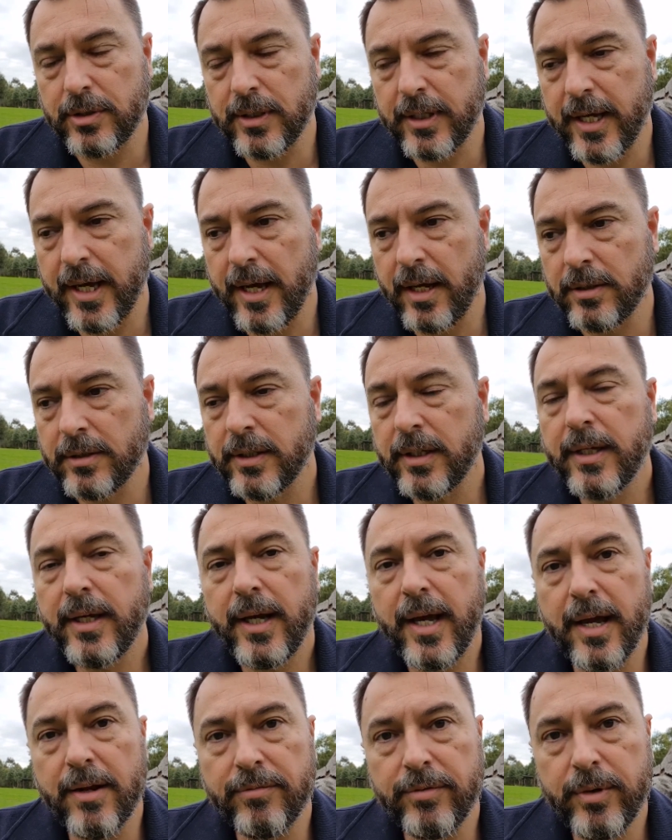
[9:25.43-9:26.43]
account
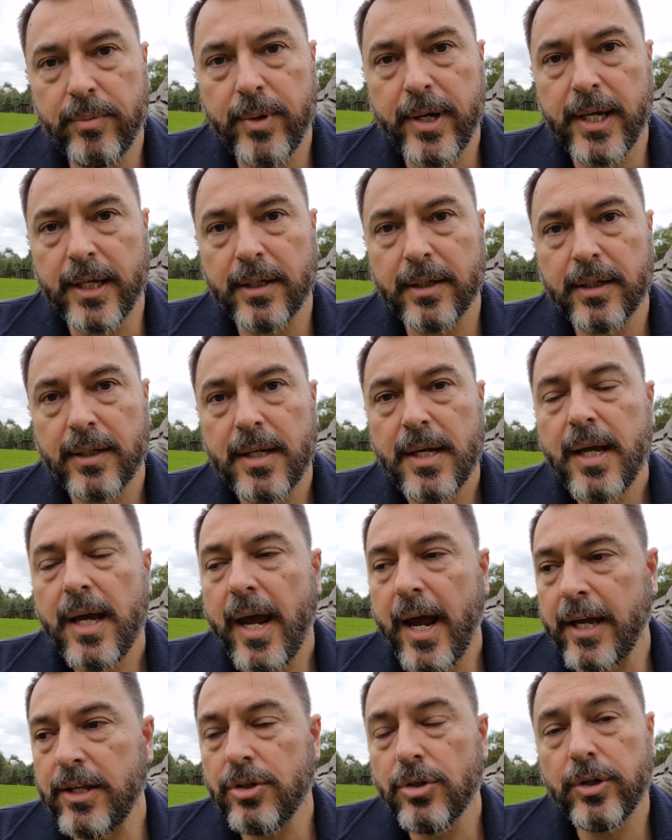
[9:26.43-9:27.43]
every week,
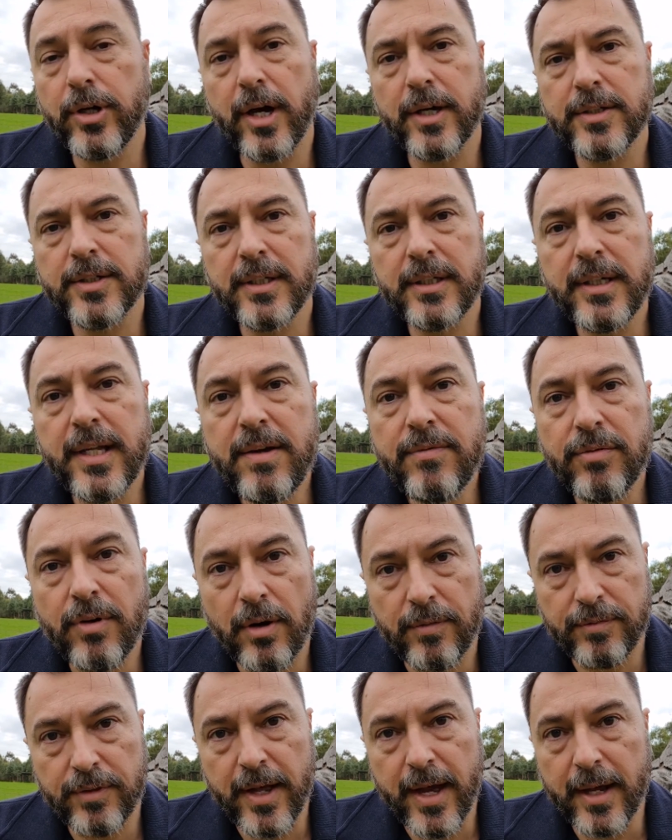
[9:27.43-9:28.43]
and you're going to live
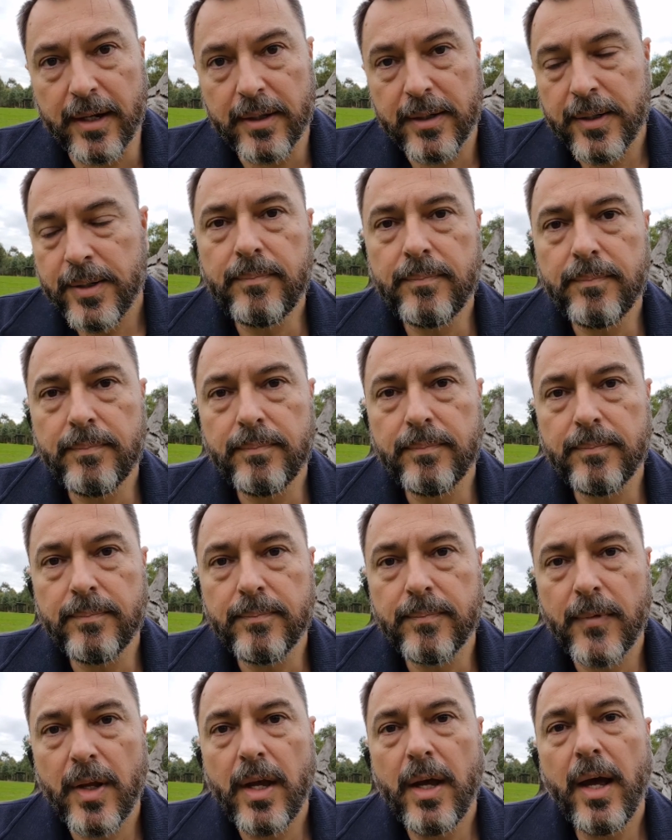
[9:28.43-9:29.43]
off that.
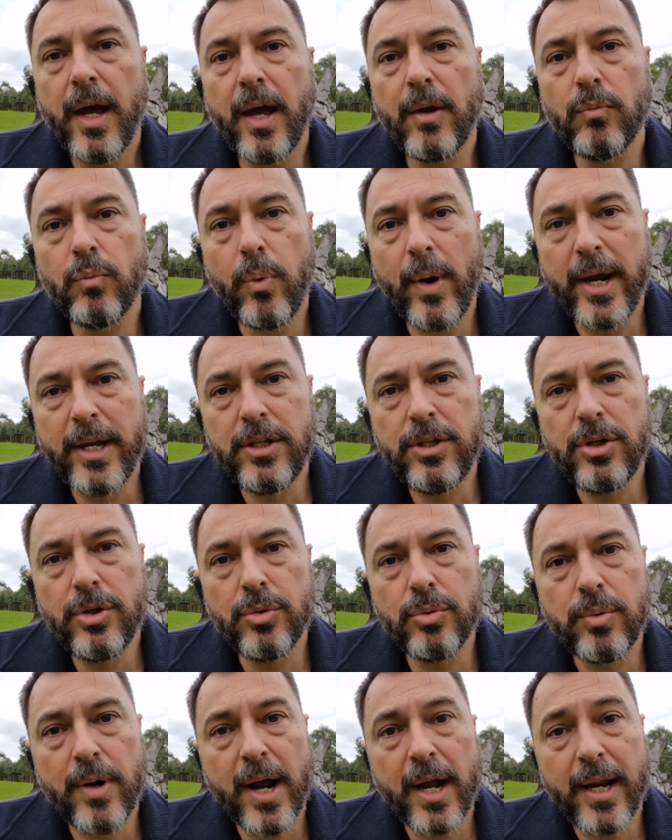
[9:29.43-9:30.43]
And when you
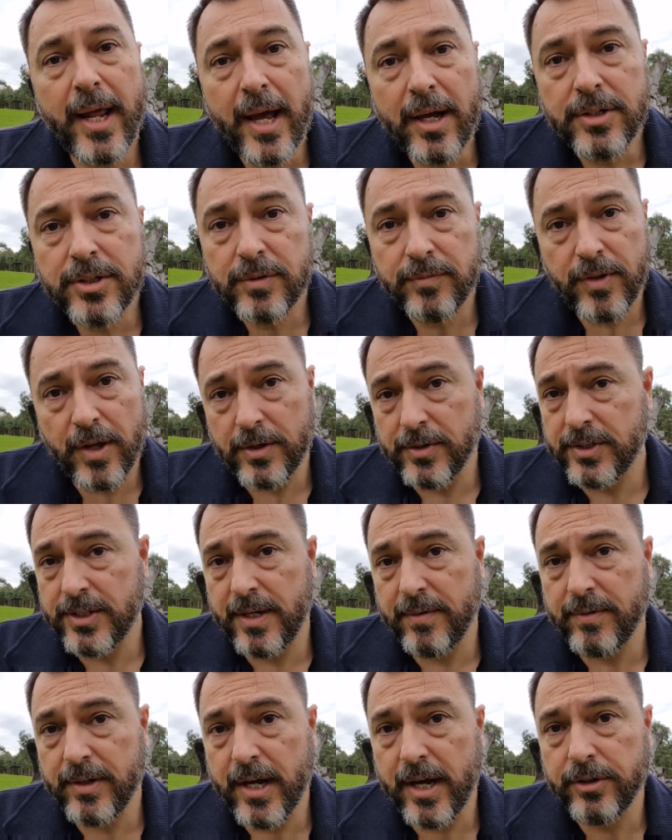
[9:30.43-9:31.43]
run out of those
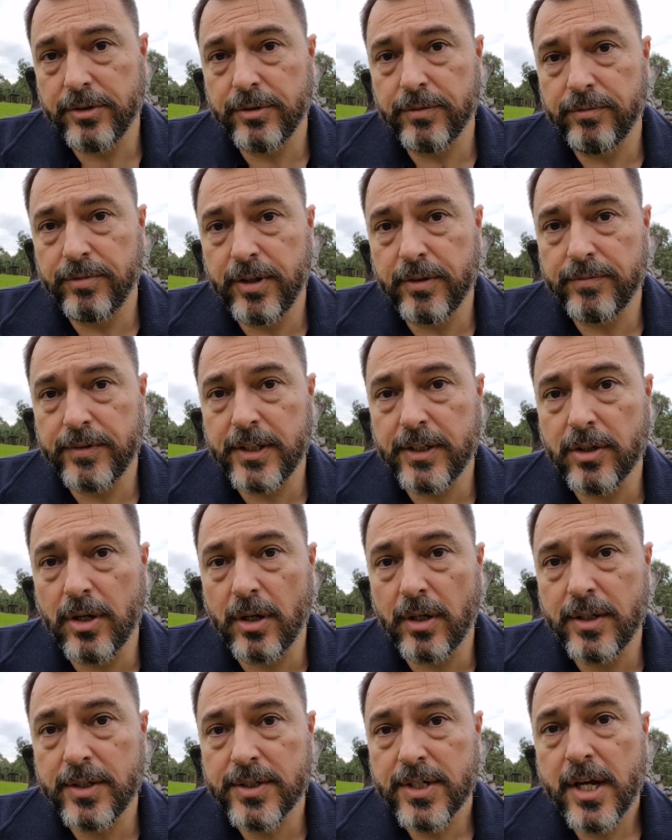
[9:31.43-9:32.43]

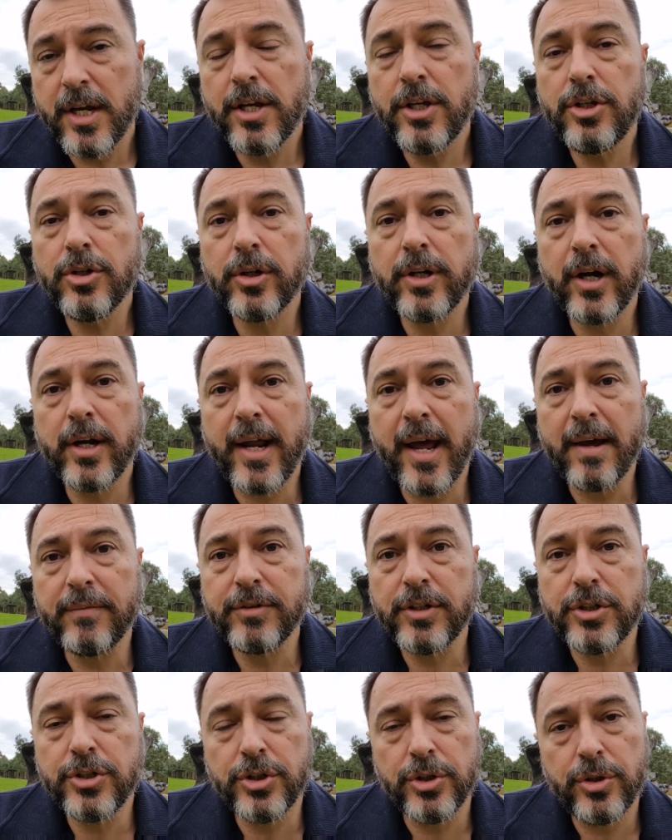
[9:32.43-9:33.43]
$750, you're going to have
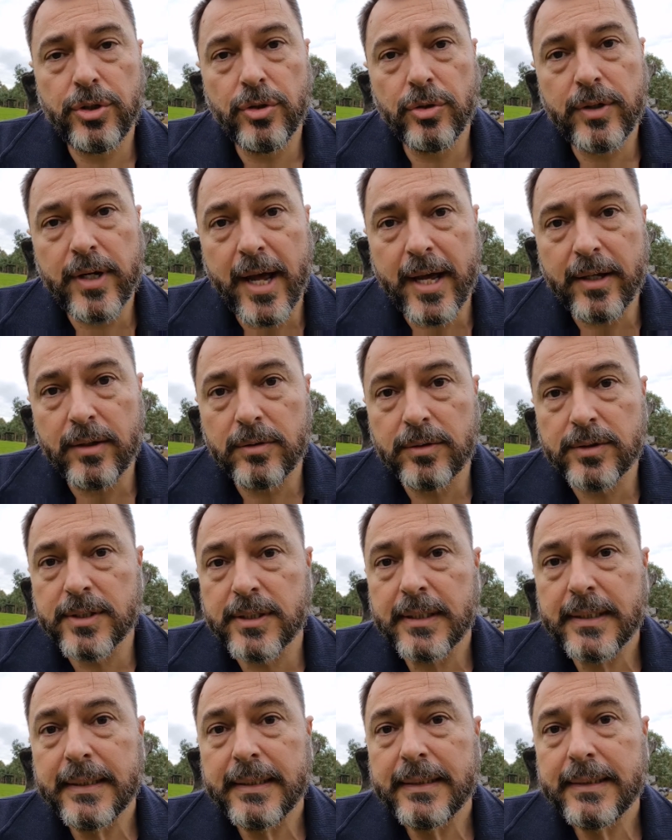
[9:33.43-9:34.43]
to chew your nails,
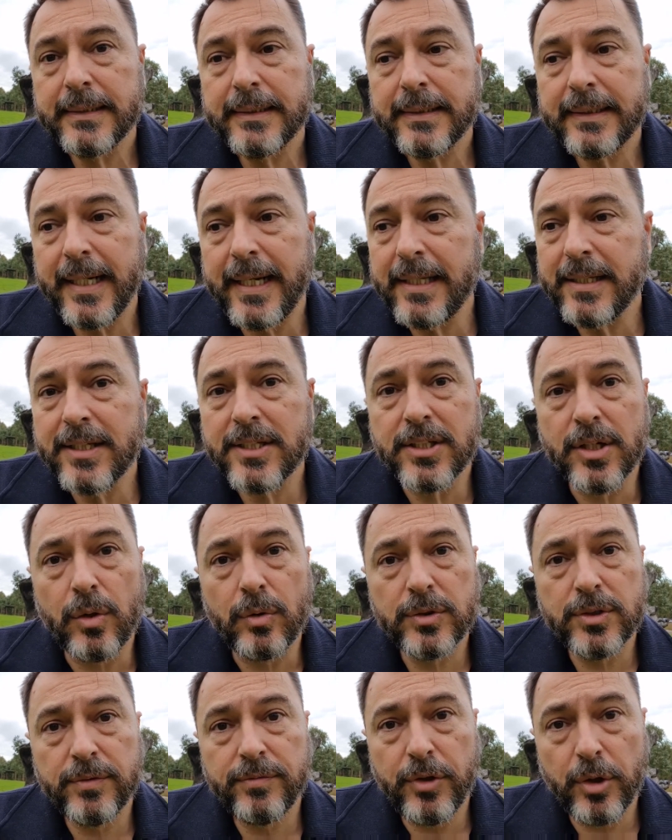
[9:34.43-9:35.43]
eat the
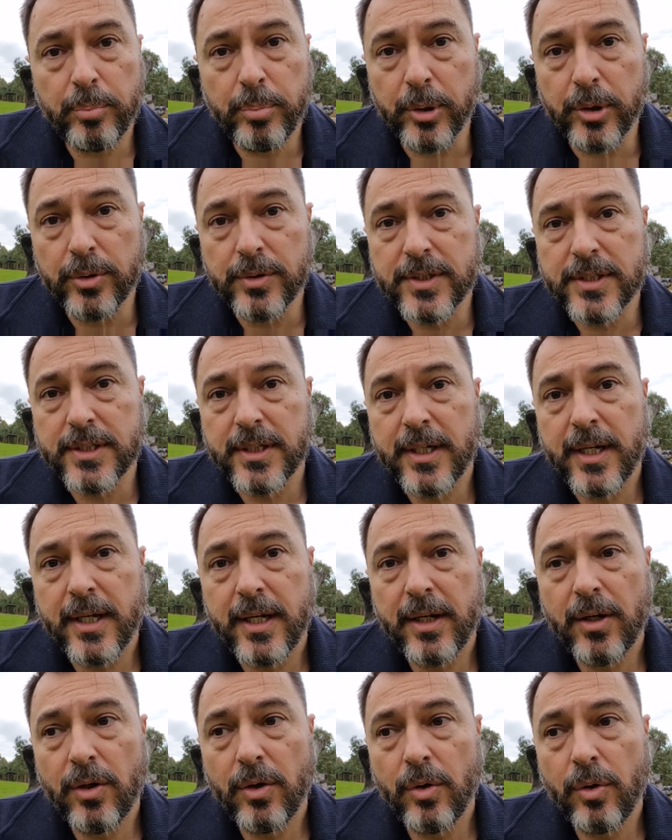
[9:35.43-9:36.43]
soles of your boots,
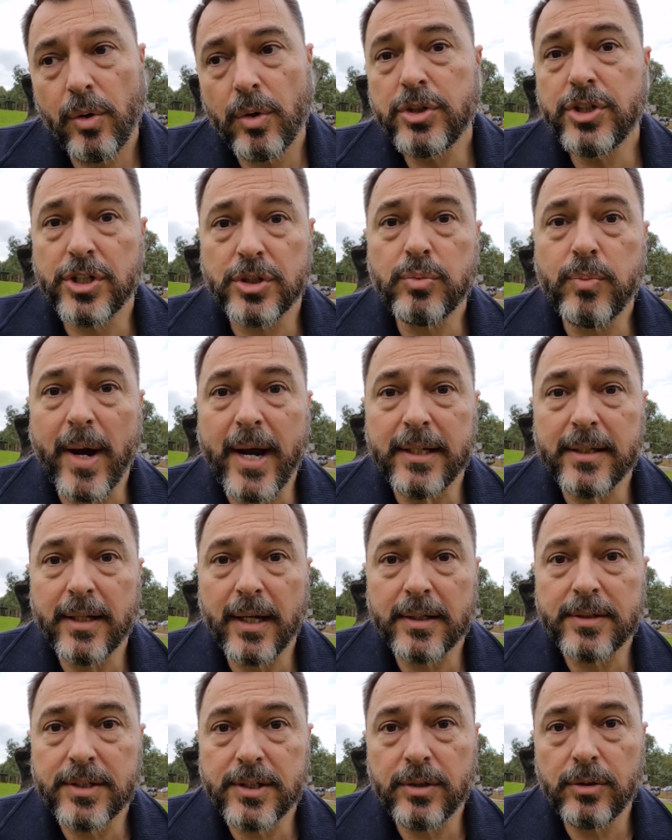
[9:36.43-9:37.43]
or just wait
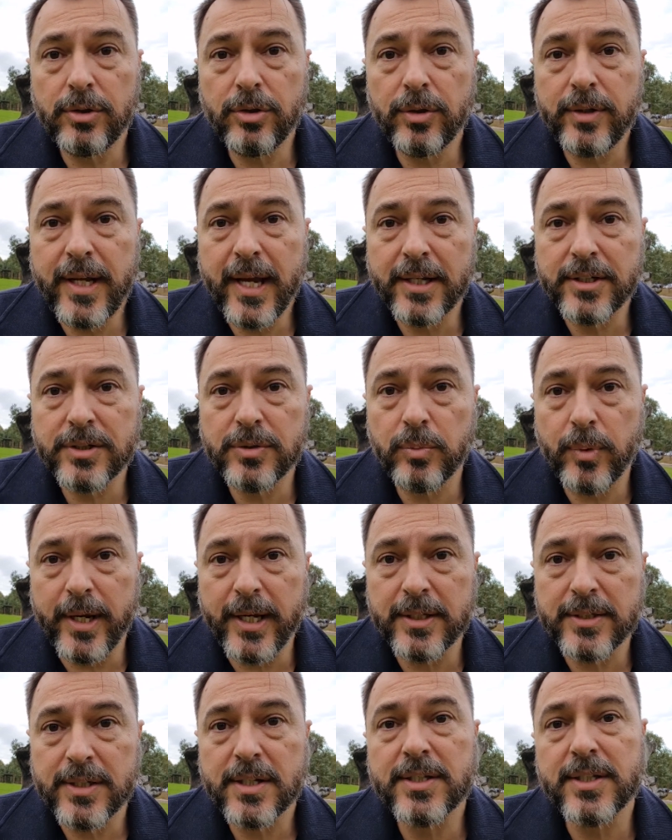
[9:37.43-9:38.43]
until your next
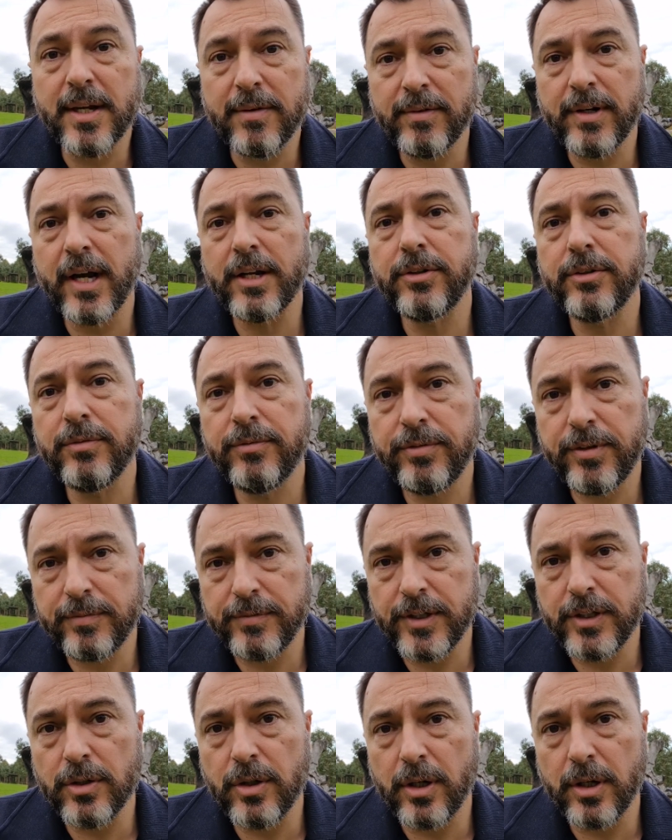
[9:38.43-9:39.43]
week's
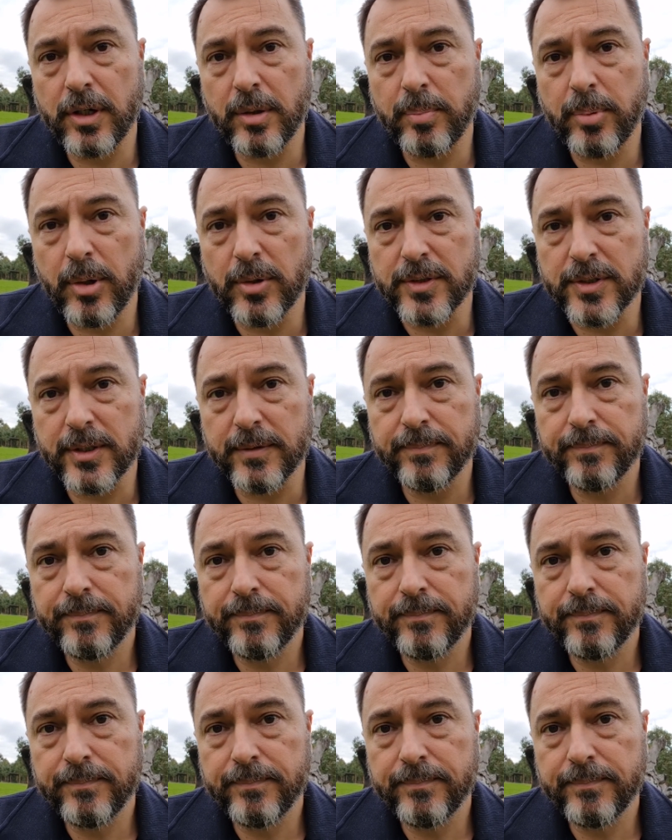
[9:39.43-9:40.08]
$750 deposit.